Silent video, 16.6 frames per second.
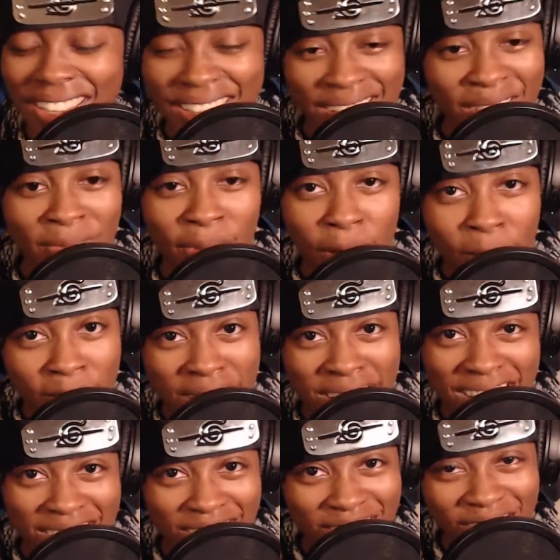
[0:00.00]
more money
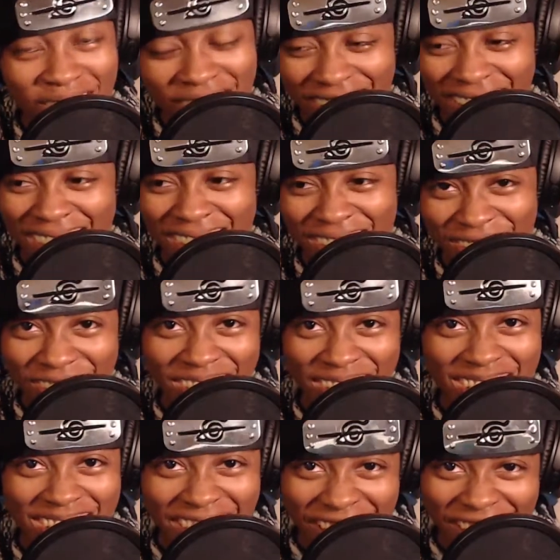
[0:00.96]
to turn around towards the
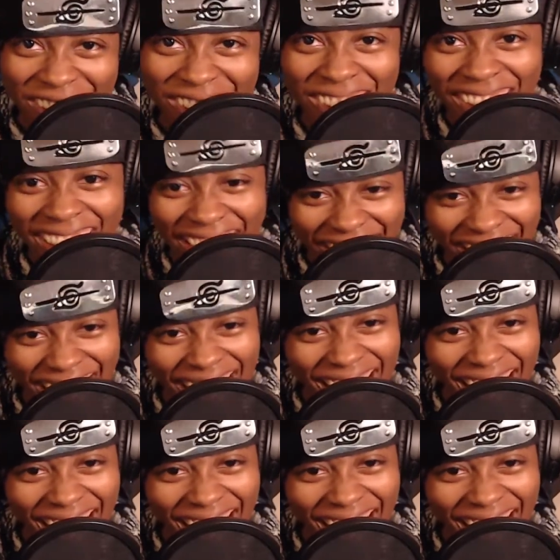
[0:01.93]
channel, right?